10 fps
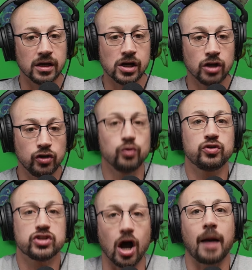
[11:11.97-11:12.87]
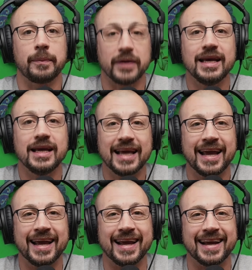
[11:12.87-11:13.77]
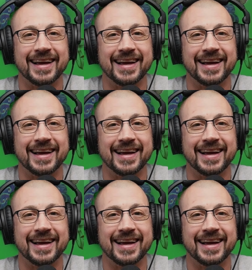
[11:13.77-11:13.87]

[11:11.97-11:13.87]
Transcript: to stop eating.